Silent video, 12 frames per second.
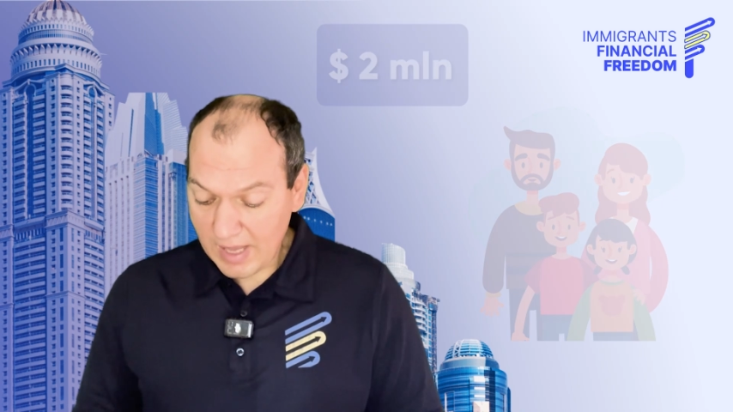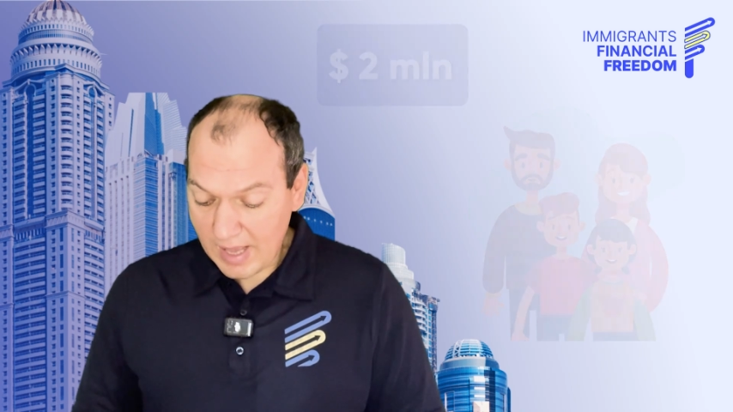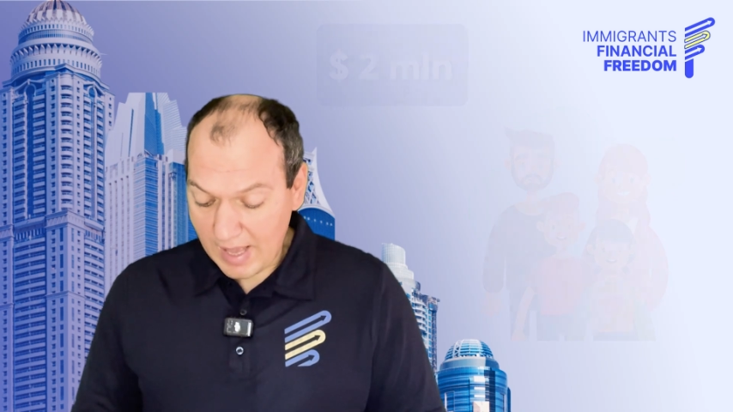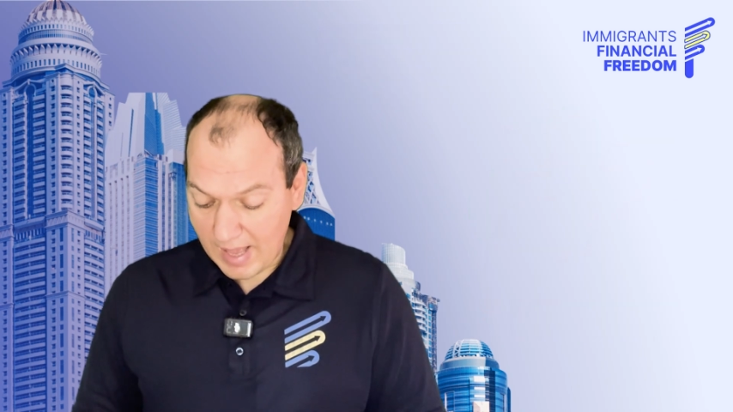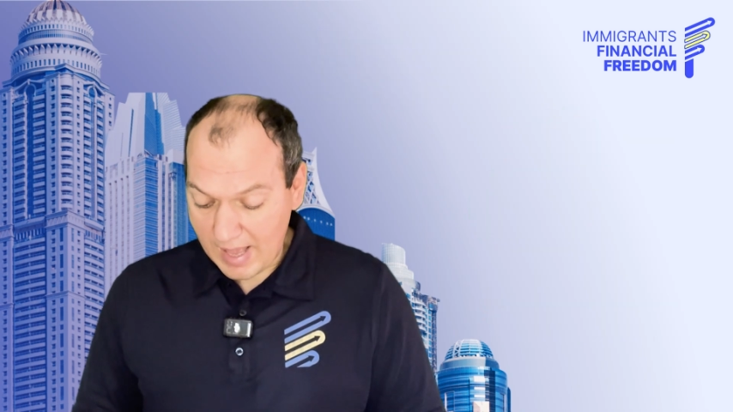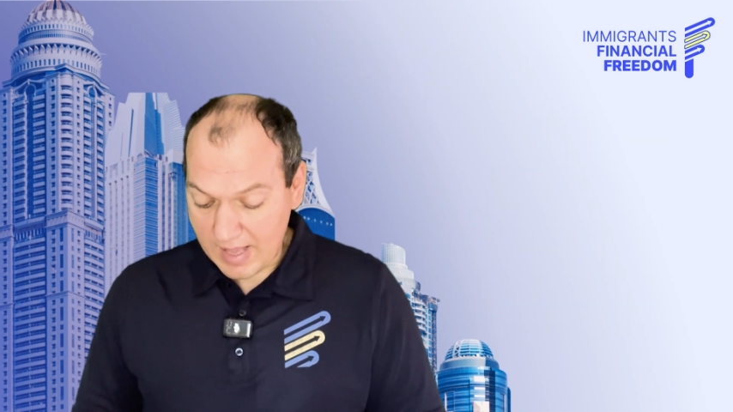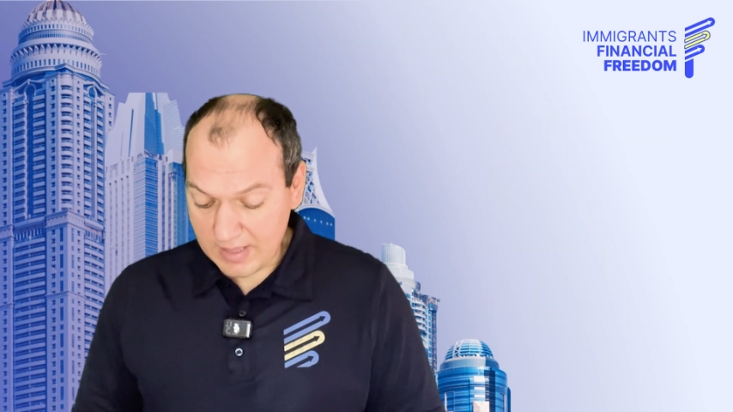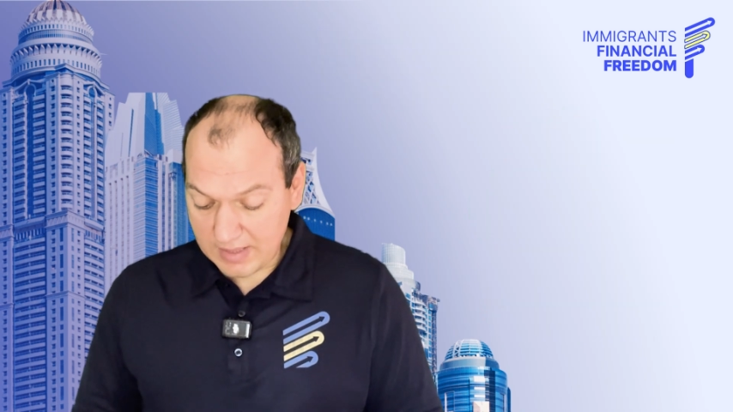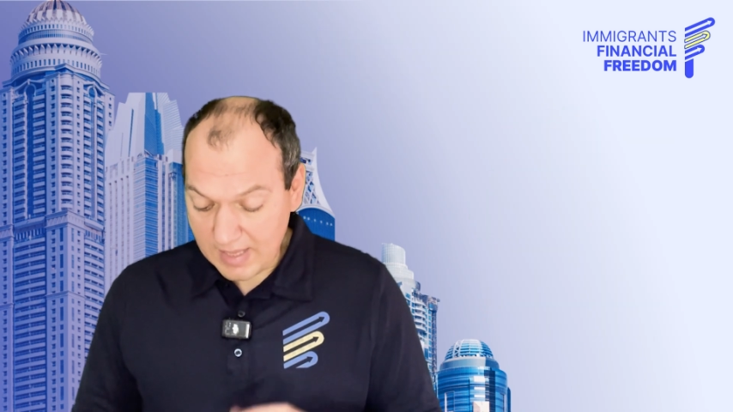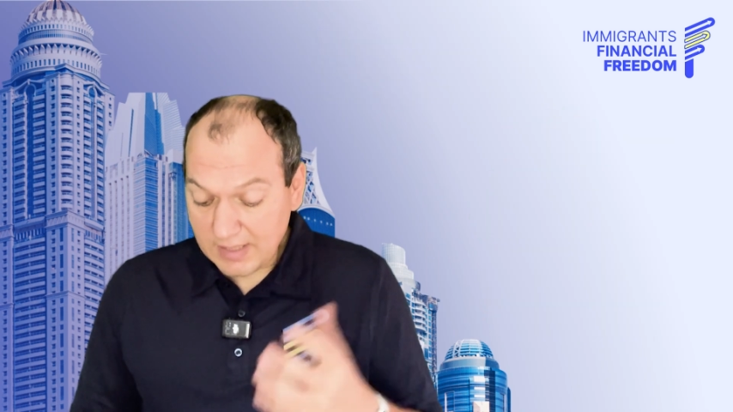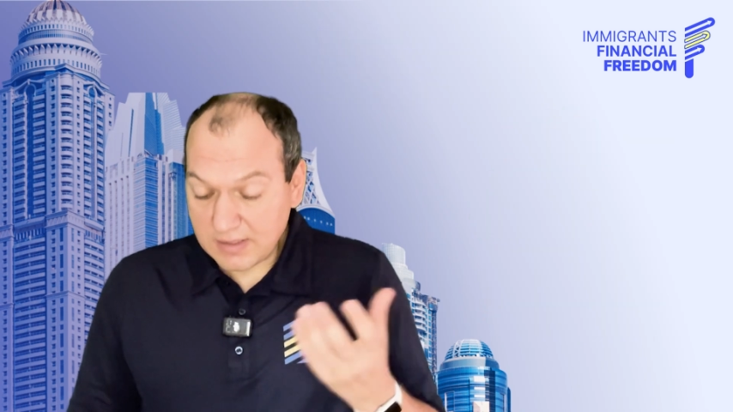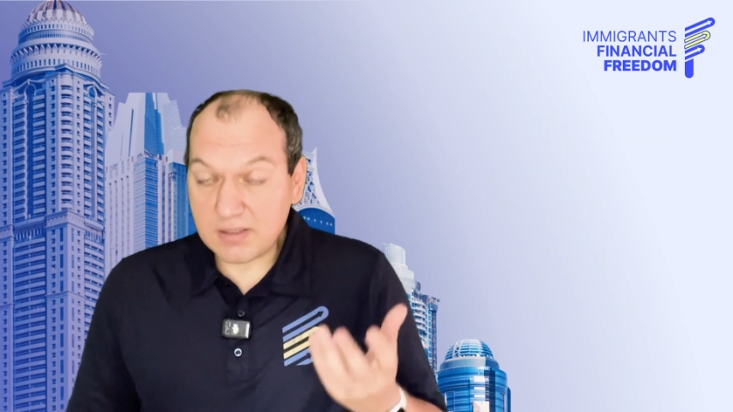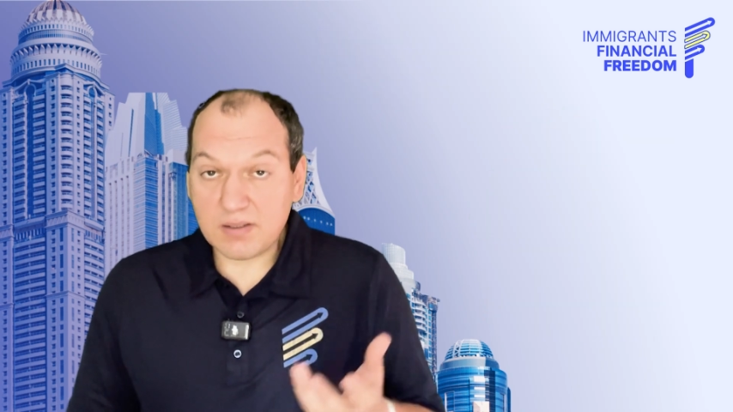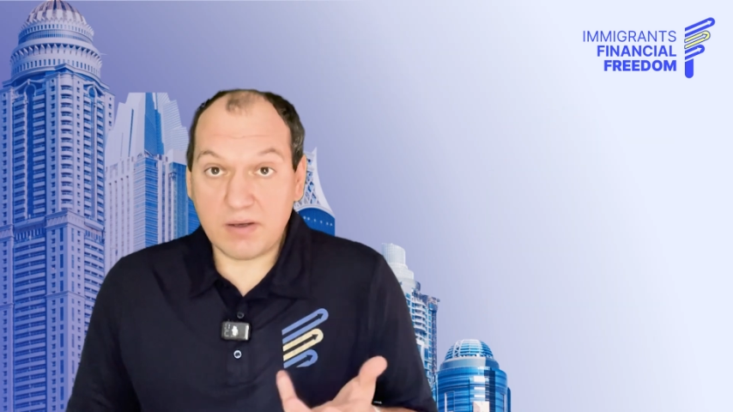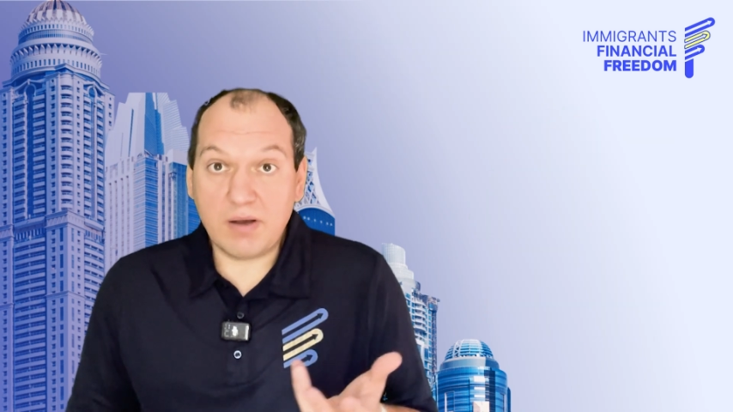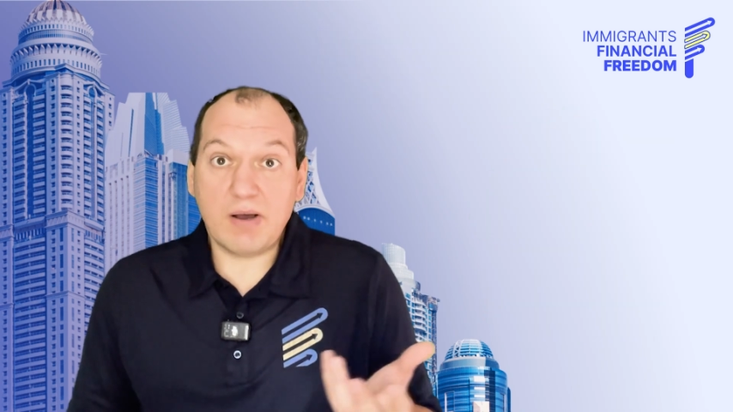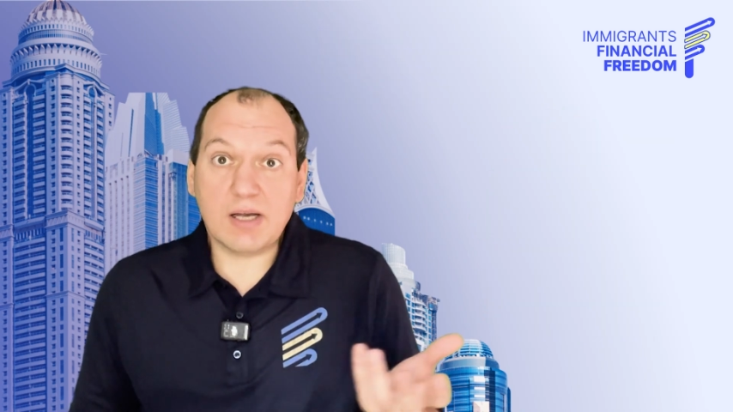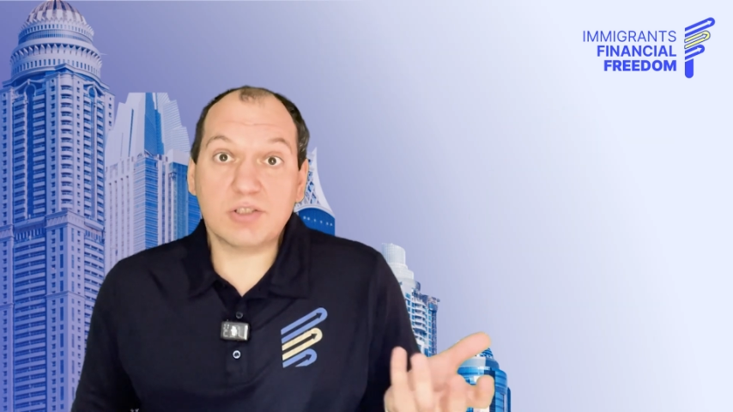And that's
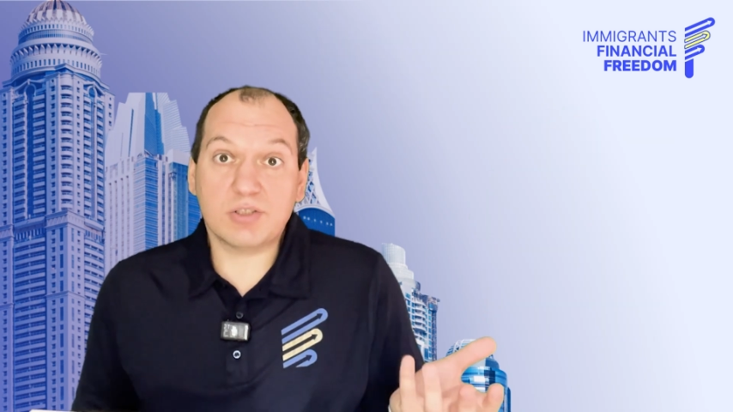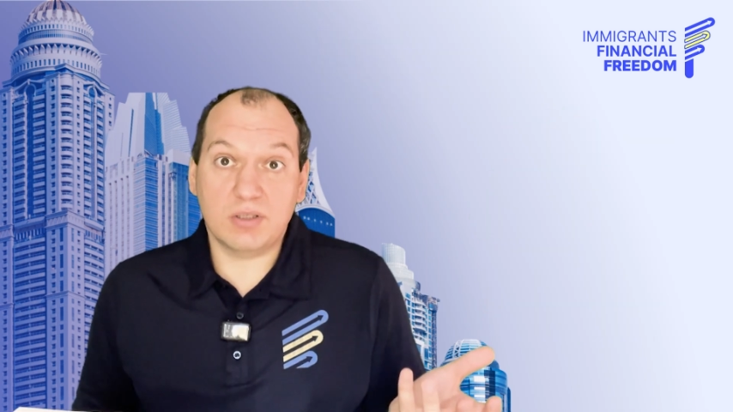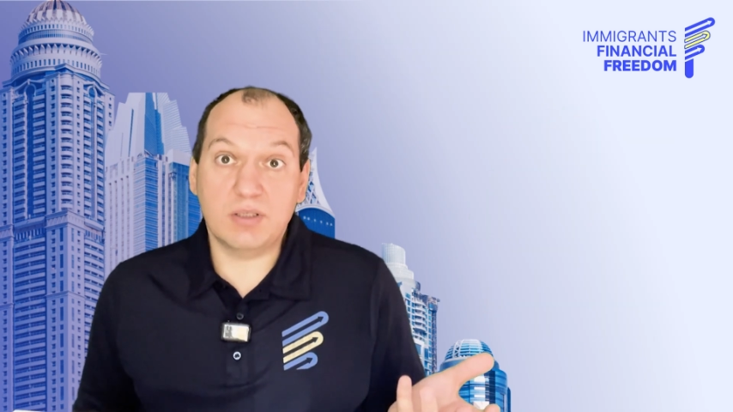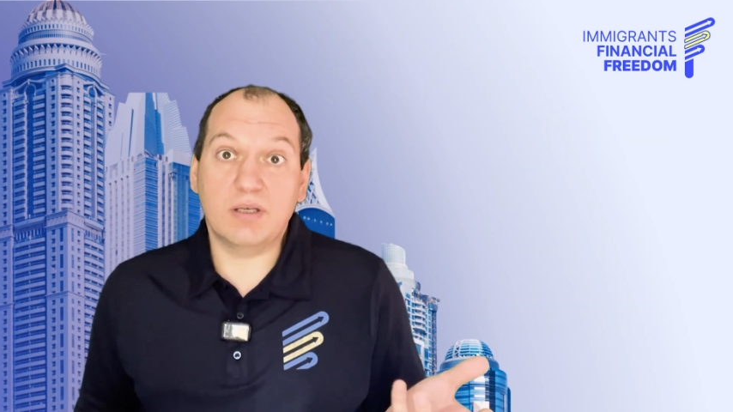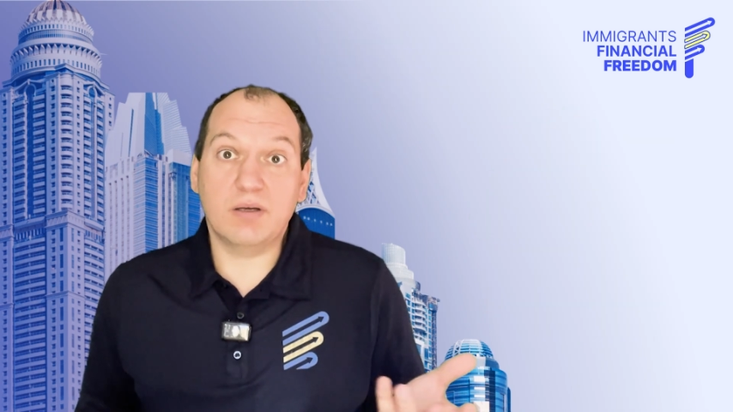actually